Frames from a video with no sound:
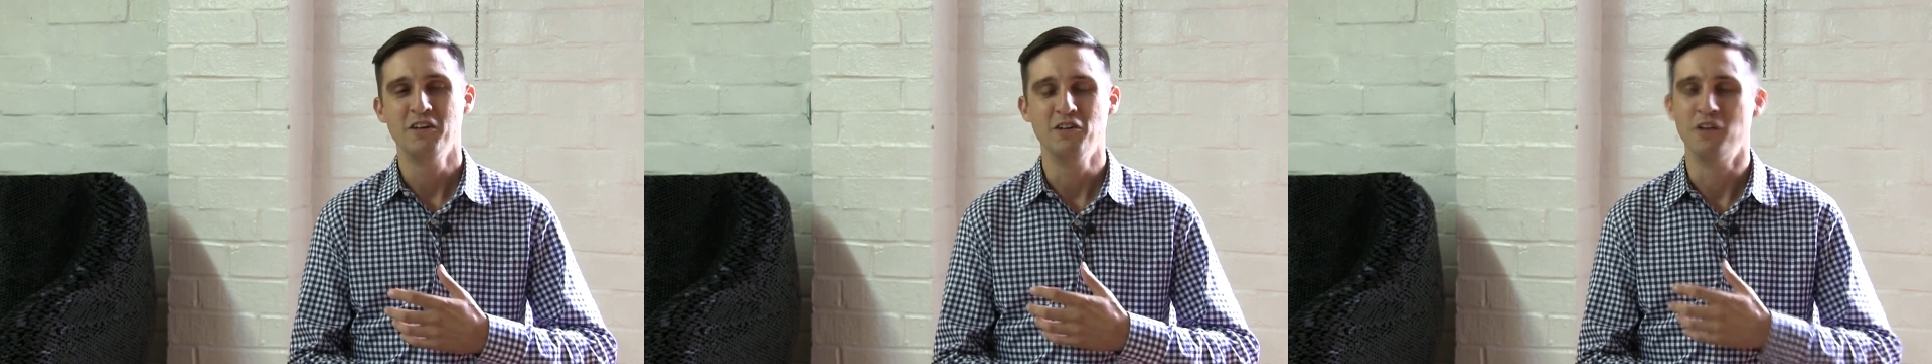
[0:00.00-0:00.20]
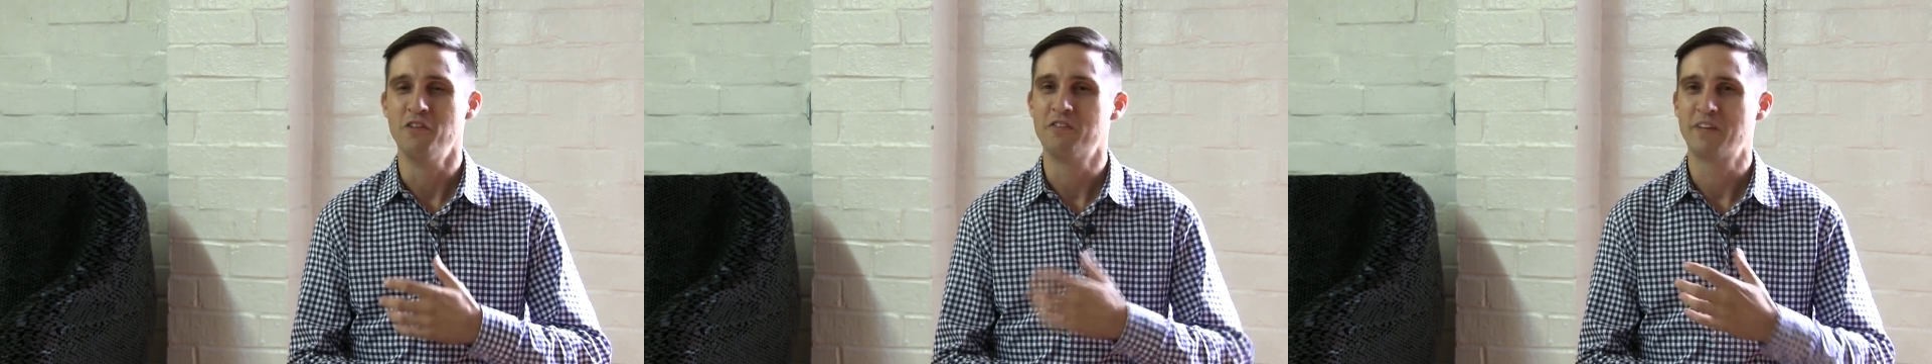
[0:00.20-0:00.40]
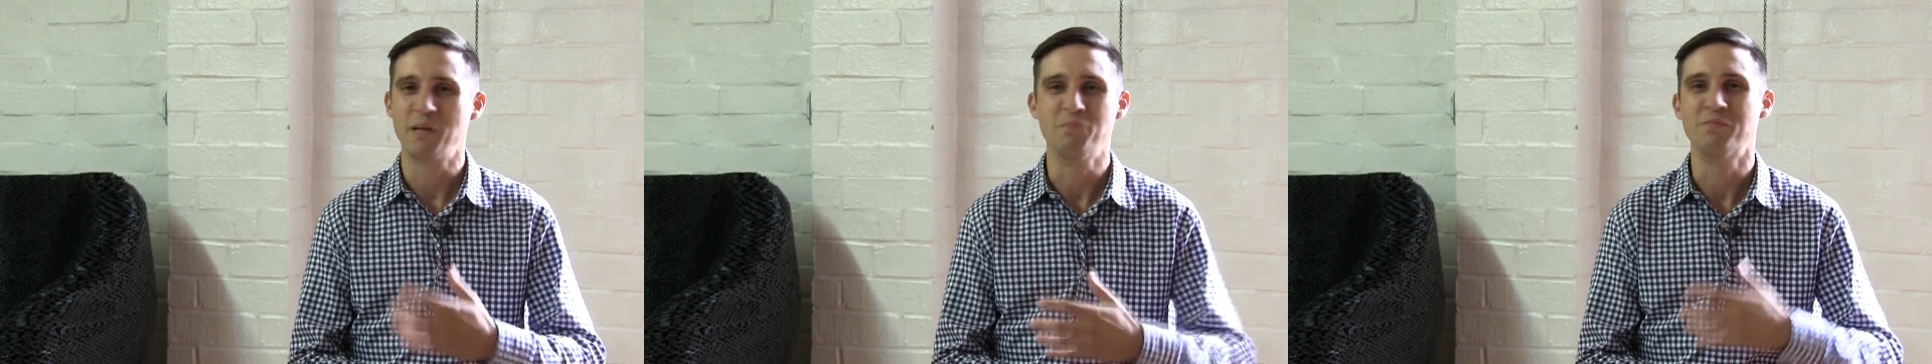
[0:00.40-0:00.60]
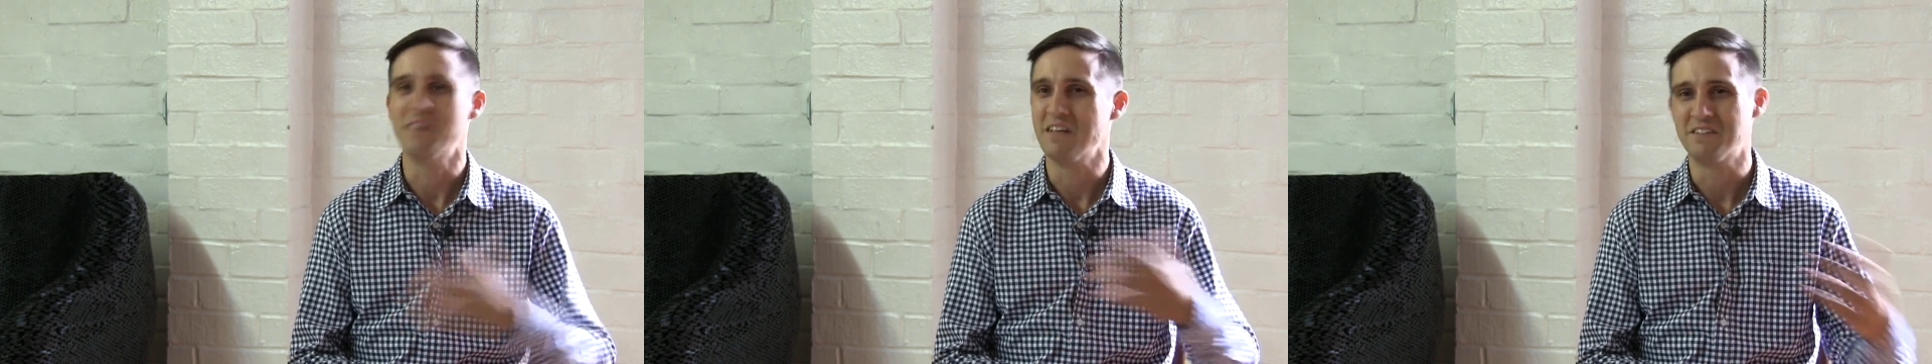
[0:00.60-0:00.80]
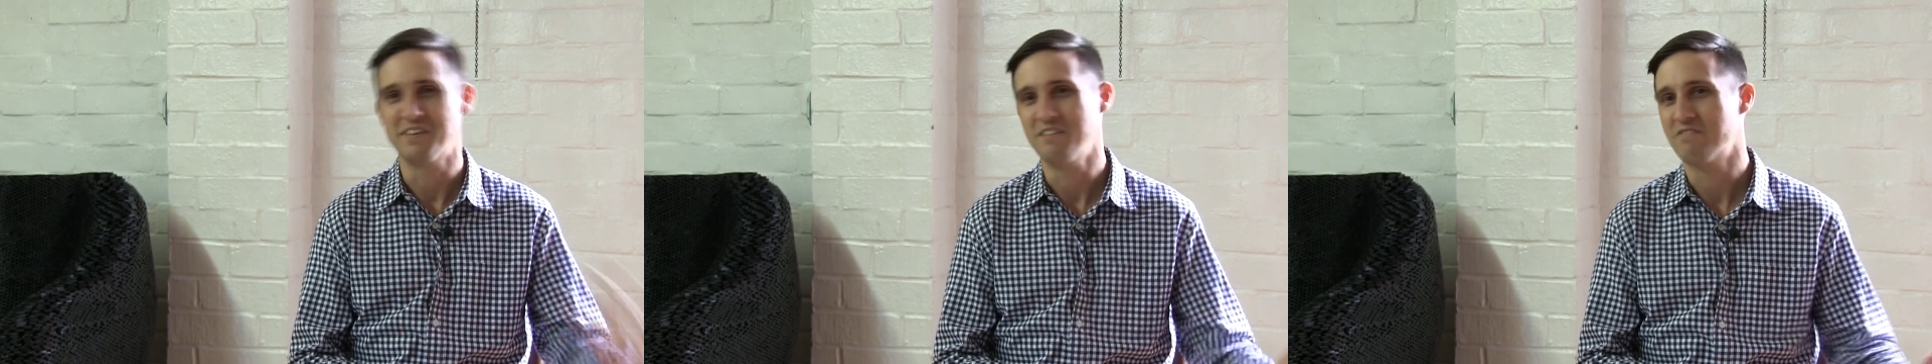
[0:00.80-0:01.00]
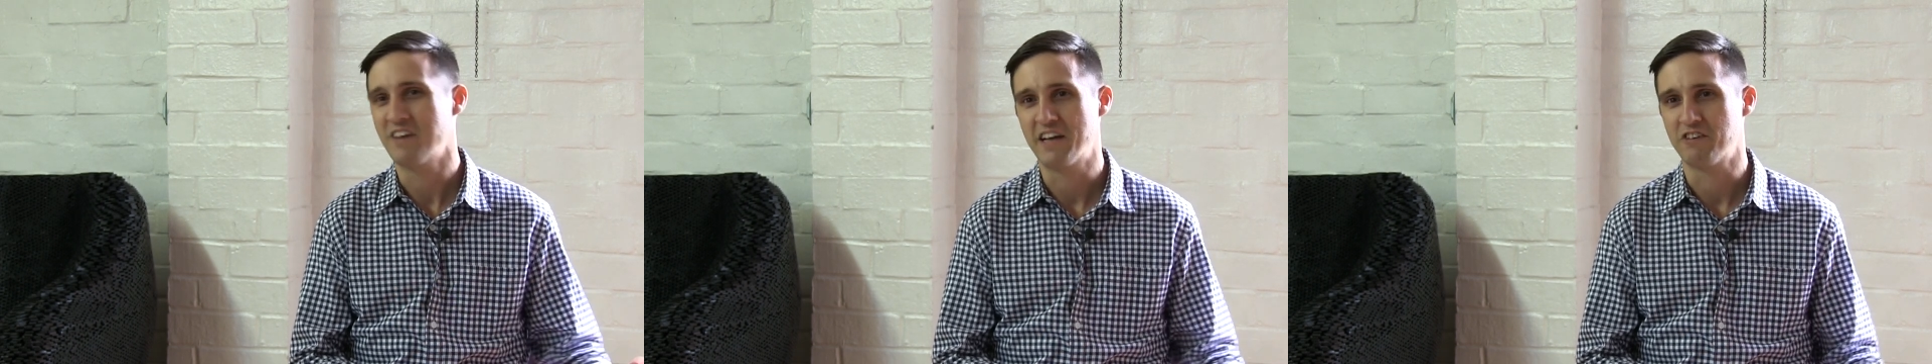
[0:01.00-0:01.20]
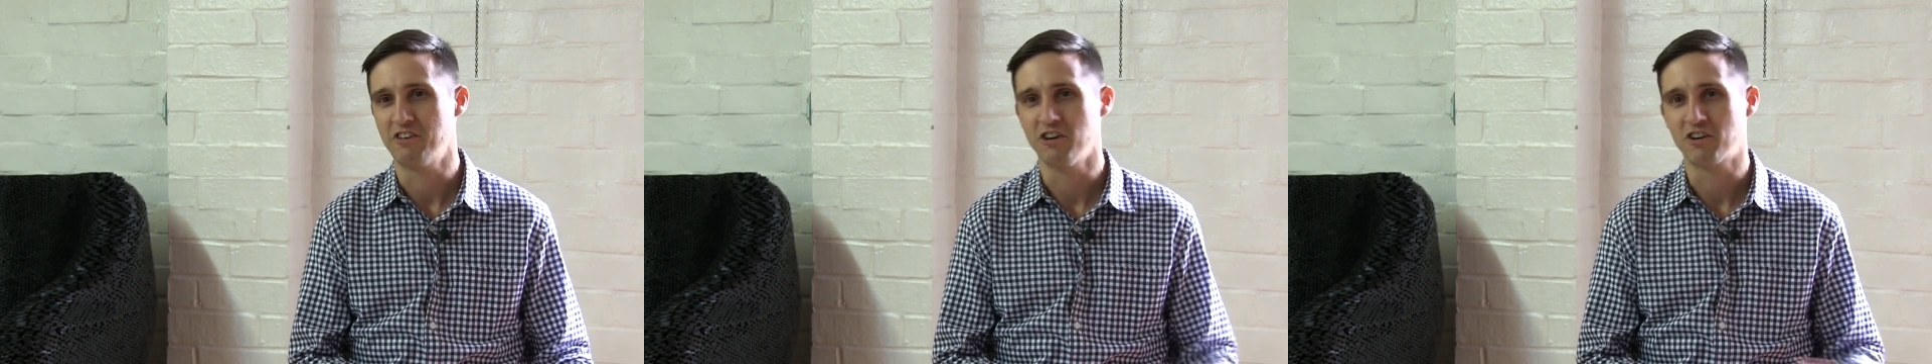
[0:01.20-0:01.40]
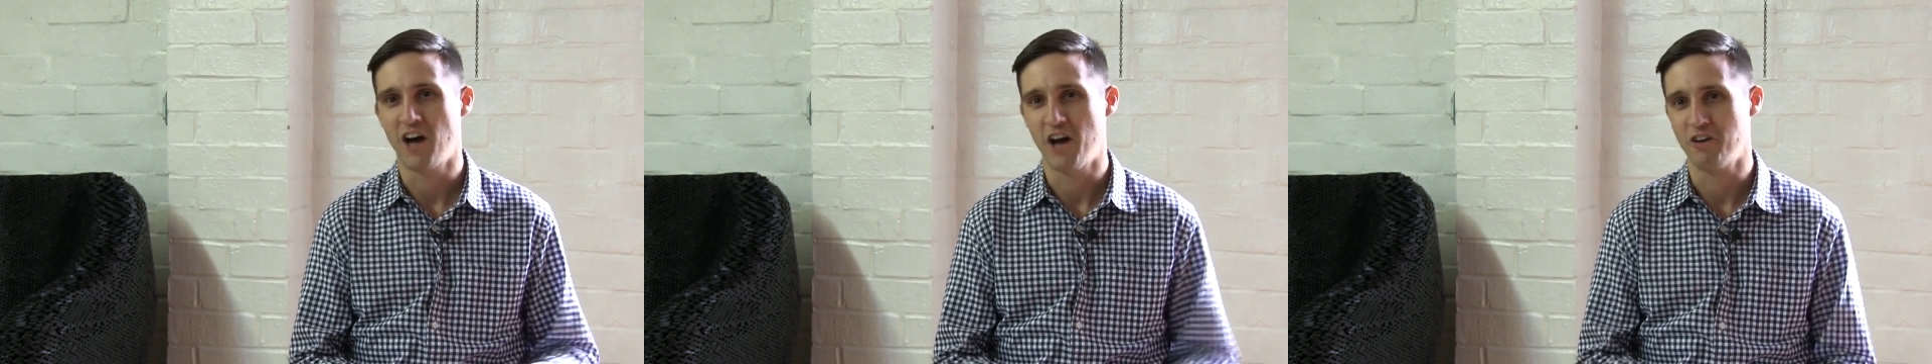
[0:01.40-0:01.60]
you know, the same things that
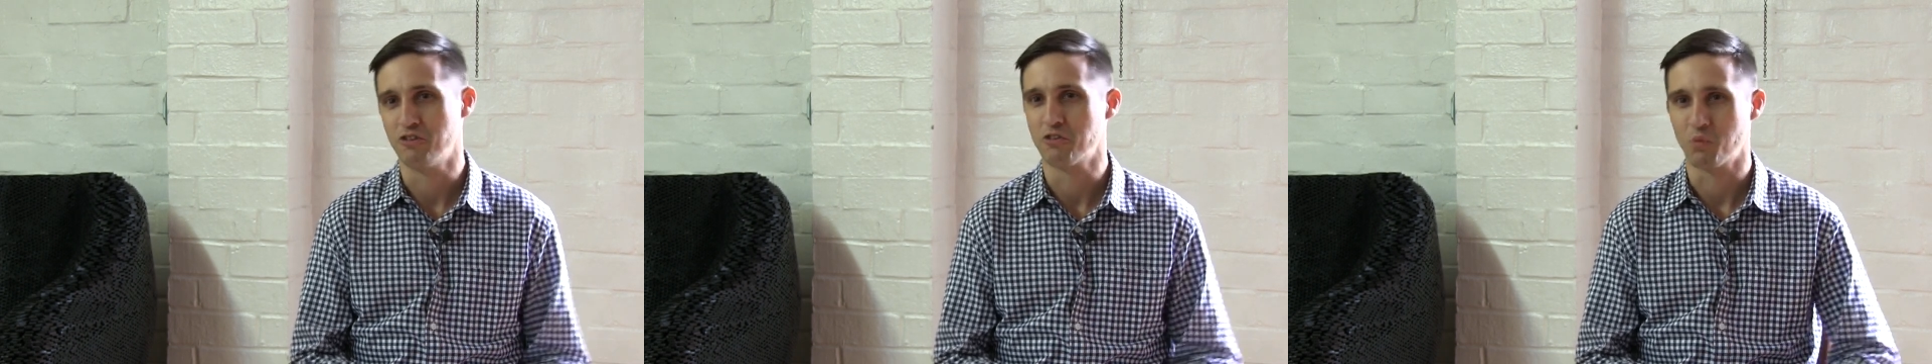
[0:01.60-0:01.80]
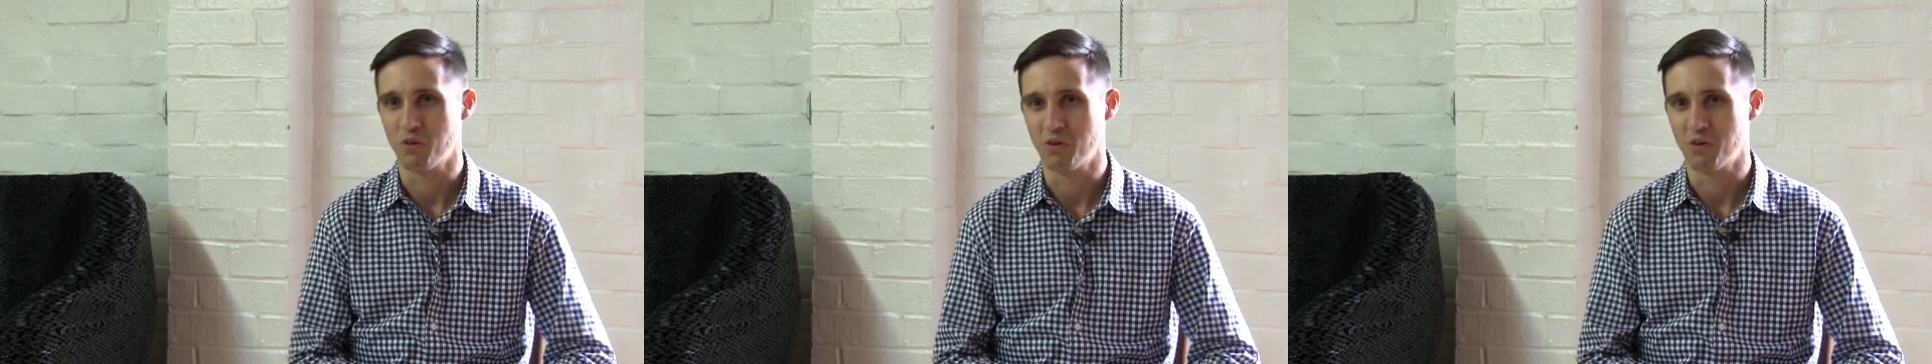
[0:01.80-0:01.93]
Flannery O'Connor's